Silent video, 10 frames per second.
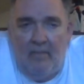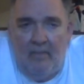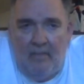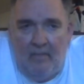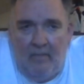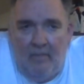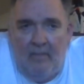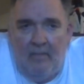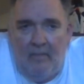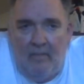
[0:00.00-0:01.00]

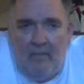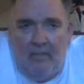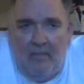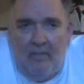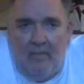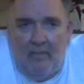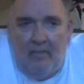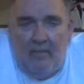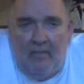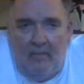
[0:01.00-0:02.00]

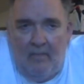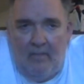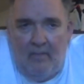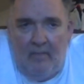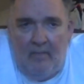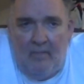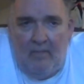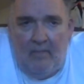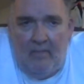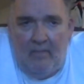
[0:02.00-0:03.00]

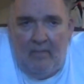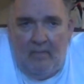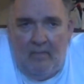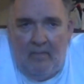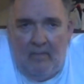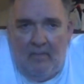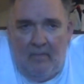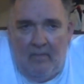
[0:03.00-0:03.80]
No words are spoken by the person on screen.